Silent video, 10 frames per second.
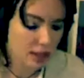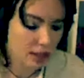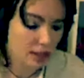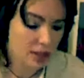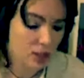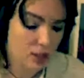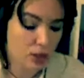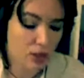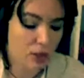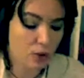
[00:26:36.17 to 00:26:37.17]
But there's
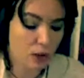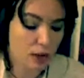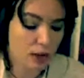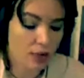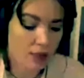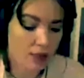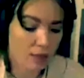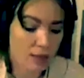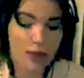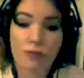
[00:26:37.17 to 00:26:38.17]
also
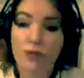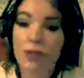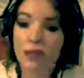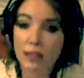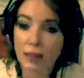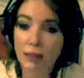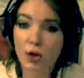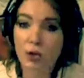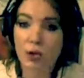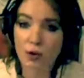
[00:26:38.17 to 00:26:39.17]
a real cleanup
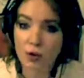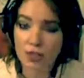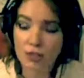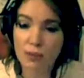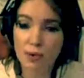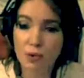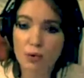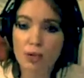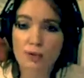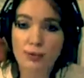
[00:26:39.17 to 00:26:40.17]
going on the spiritual
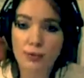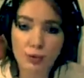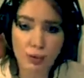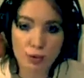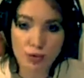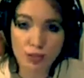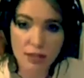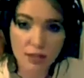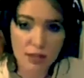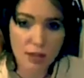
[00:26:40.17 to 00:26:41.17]
level for Taurus at
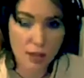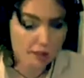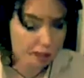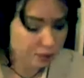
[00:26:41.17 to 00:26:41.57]
this time.